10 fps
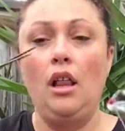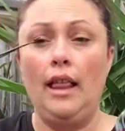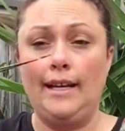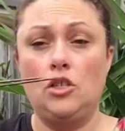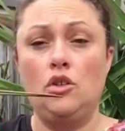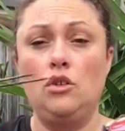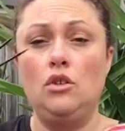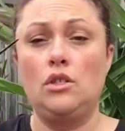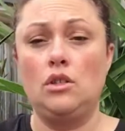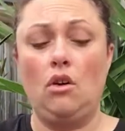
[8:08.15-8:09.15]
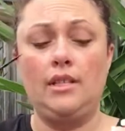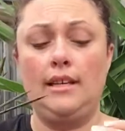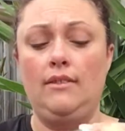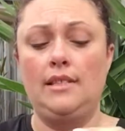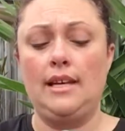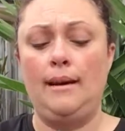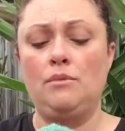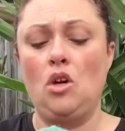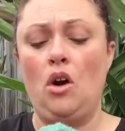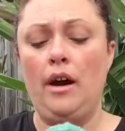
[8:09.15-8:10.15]
like 2 socks at the same
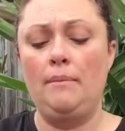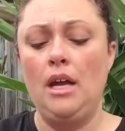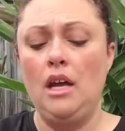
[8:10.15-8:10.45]
time,